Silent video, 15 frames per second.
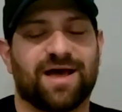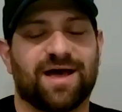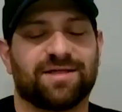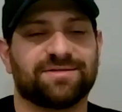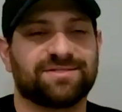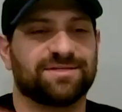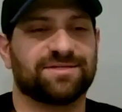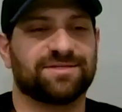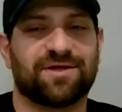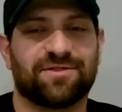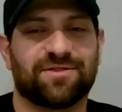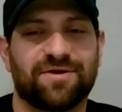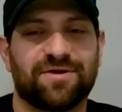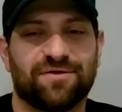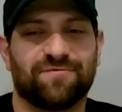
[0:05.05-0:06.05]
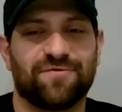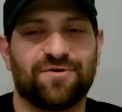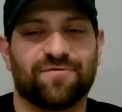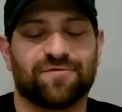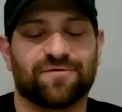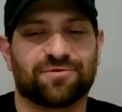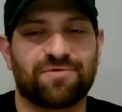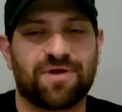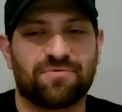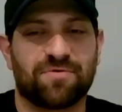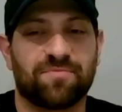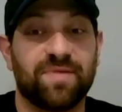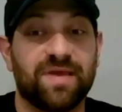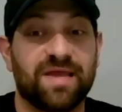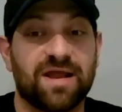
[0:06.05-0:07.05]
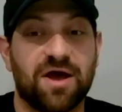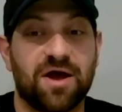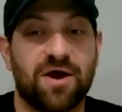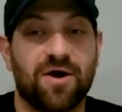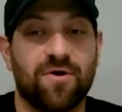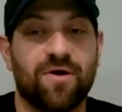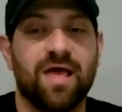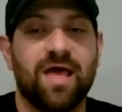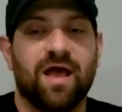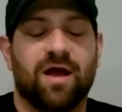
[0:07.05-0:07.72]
This is another interview for the Great Rabbino.